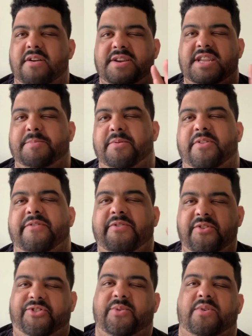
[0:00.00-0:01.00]
and deeper, the
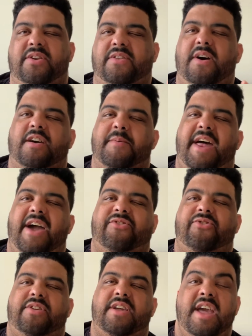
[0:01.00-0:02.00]
first thing we're going to talk about
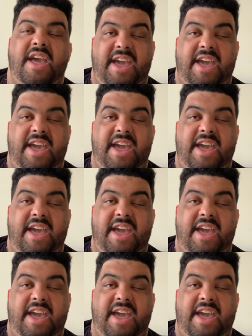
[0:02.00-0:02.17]
actually